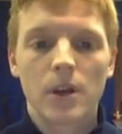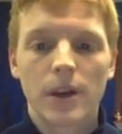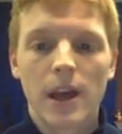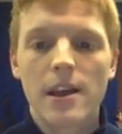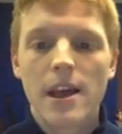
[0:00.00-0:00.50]

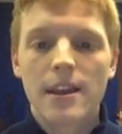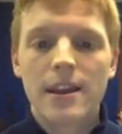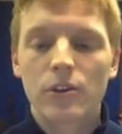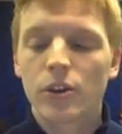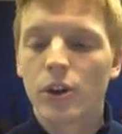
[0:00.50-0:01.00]
Okay,
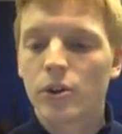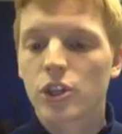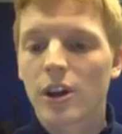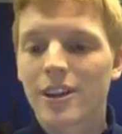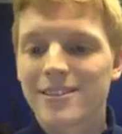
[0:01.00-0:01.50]
now you'll notice
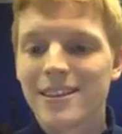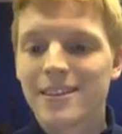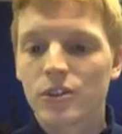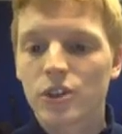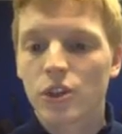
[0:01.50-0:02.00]
the audience
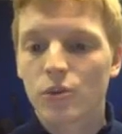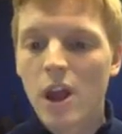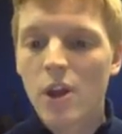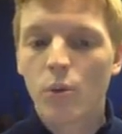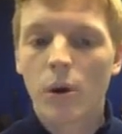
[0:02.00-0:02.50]
details to the
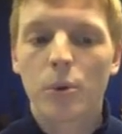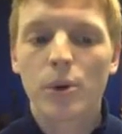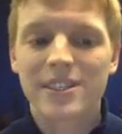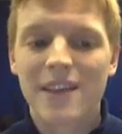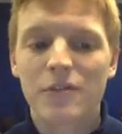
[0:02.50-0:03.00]
right,
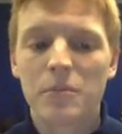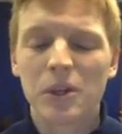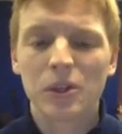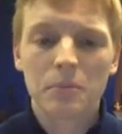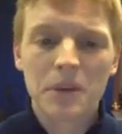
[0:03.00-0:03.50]
1.7
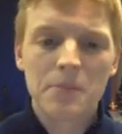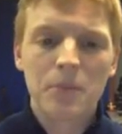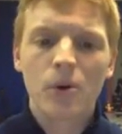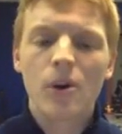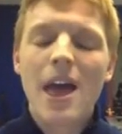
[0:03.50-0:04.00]
million
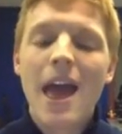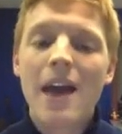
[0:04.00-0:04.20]
people.